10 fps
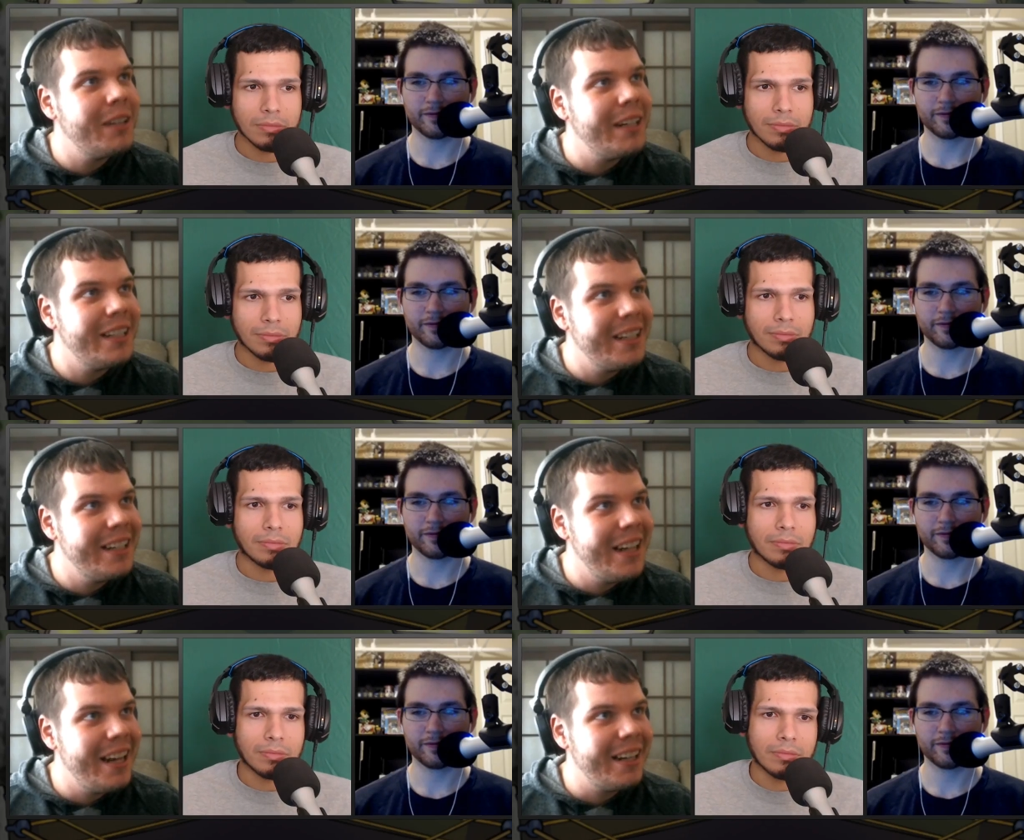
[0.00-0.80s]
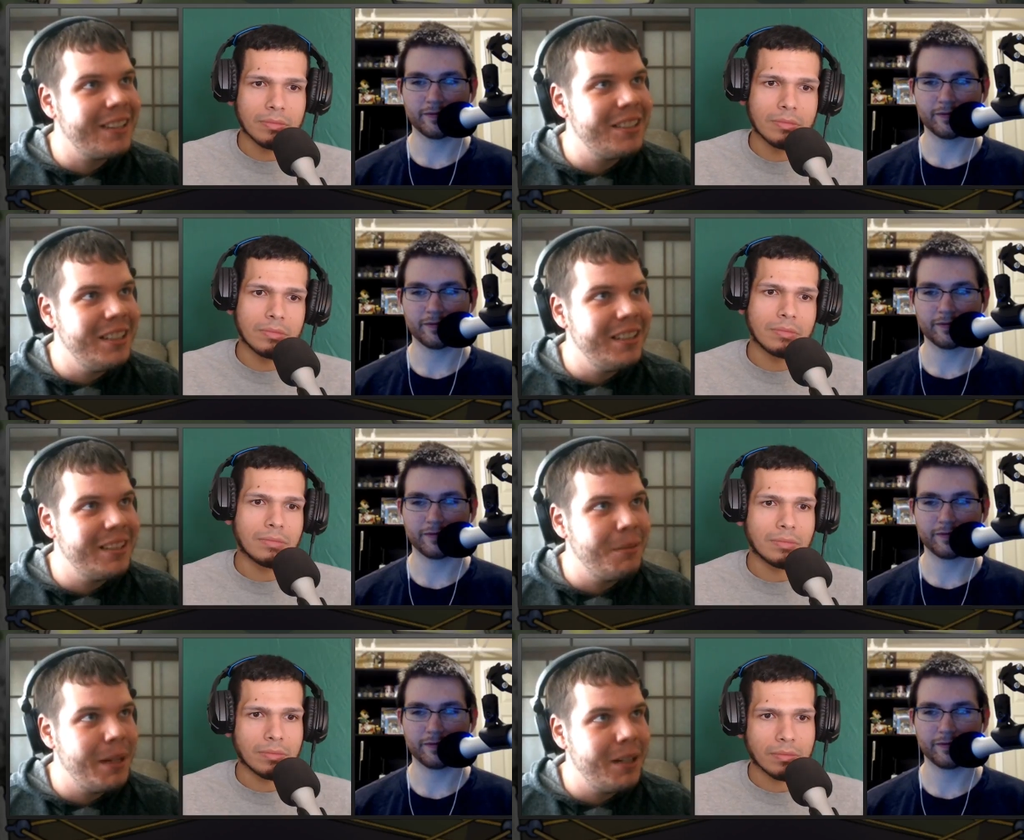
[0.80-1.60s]
Speaker 1: and in N X T in
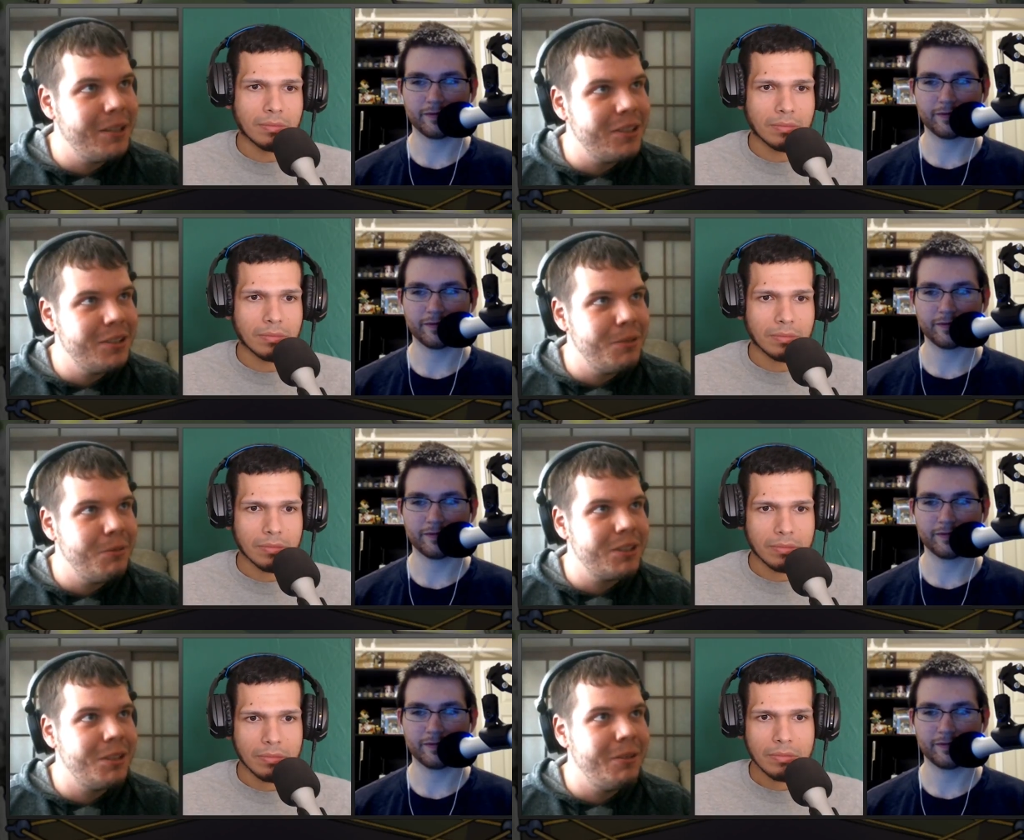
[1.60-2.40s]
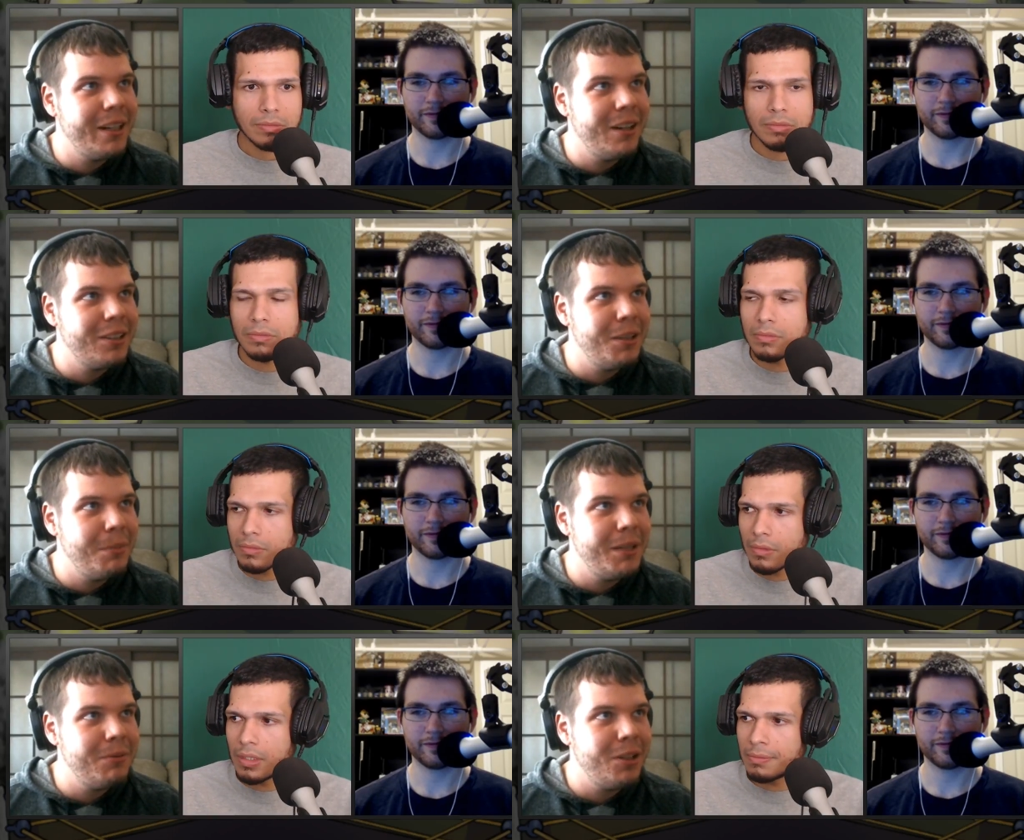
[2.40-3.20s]
comparison to what's going on in the
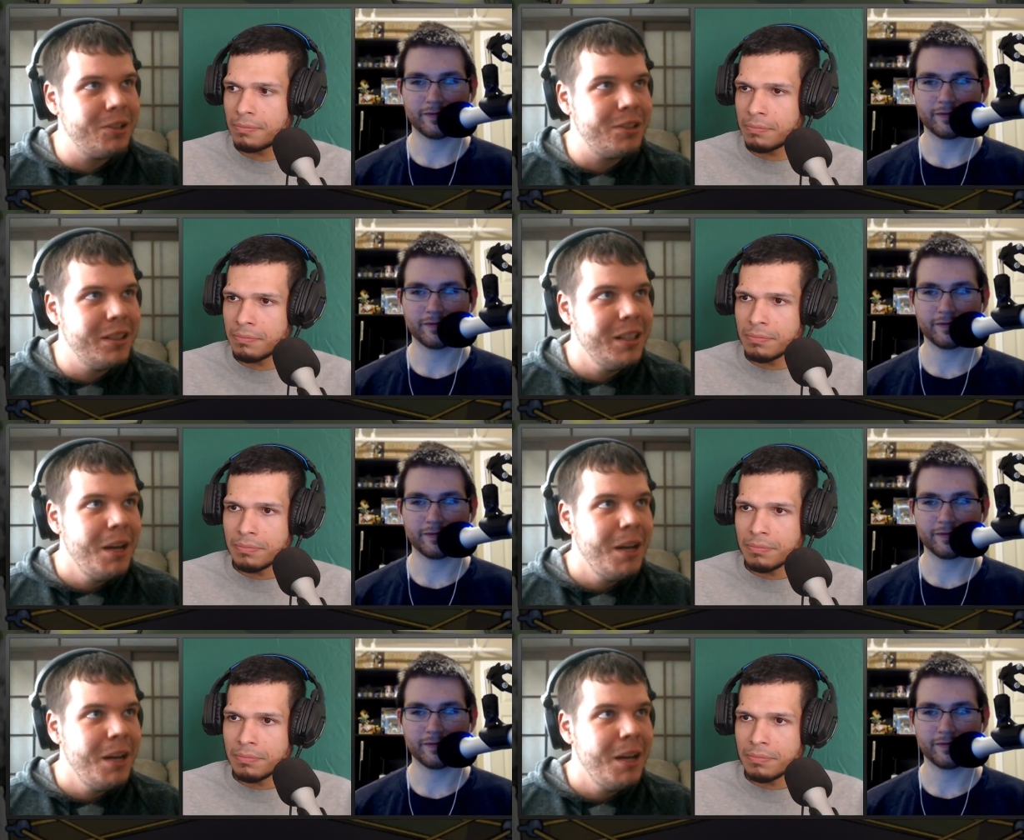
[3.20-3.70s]
main roster.